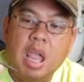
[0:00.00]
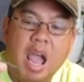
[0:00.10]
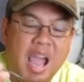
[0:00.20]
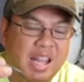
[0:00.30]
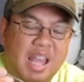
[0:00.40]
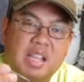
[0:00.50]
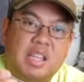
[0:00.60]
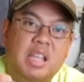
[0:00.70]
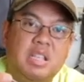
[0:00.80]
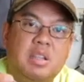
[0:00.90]
I like
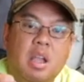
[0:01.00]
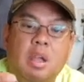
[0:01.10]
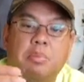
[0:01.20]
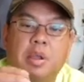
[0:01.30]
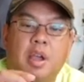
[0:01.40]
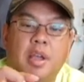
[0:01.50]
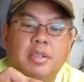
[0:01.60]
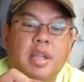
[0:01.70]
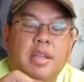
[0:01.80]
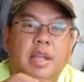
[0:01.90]
these because
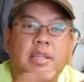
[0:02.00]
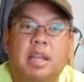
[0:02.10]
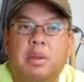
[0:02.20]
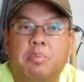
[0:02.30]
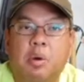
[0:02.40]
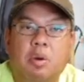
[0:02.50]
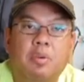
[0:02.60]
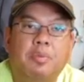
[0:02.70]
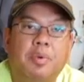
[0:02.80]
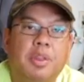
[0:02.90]
they tend to
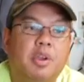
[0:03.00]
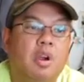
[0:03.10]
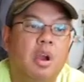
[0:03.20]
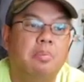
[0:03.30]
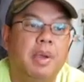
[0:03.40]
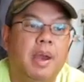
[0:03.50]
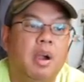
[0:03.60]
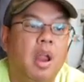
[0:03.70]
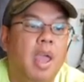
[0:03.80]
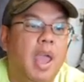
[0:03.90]
move with the current
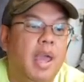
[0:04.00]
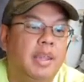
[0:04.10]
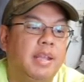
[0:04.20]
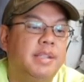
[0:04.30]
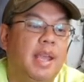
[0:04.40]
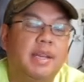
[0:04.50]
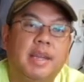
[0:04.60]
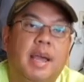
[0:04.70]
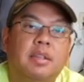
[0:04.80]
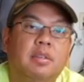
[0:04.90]
better, and they tend
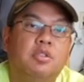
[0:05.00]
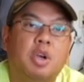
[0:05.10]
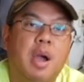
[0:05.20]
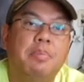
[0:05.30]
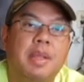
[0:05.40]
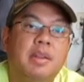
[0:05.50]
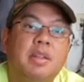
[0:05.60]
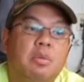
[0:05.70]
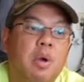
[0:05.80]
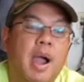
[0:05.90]
not to drop
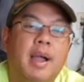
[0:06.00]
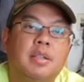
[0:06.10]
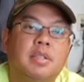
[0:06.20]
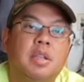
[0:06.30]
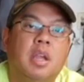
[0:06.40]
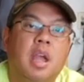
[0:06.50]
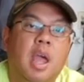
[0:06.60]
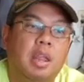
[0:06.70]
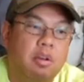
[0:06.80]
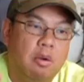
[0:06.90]
in the rocks,
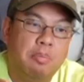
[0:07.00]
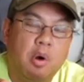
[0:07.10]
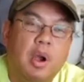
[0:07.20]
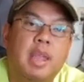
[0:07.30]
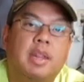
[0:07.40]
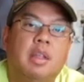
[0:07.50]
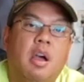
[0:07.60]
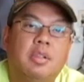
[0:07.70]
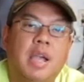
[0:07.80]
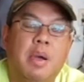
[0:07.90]
and they're more hit
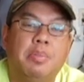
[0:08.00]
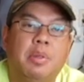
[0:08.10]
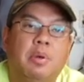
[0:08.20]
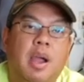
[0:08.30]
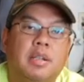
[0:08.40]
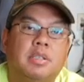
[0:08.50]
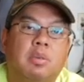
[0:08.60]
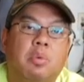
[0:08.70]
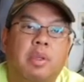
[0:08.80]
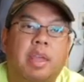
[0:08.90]
on top of the rocks to
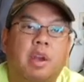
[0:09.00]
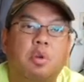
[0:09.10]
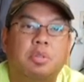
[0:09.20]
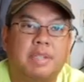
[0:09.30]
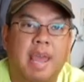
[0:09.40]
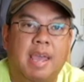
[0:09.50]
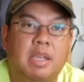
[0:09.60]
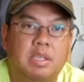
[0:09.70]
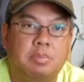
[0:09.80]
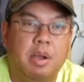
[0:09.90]
where they don't snag
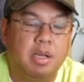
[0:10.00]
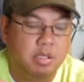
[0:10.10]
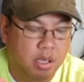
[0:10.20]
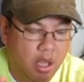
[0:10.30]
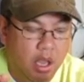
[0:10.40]
as much.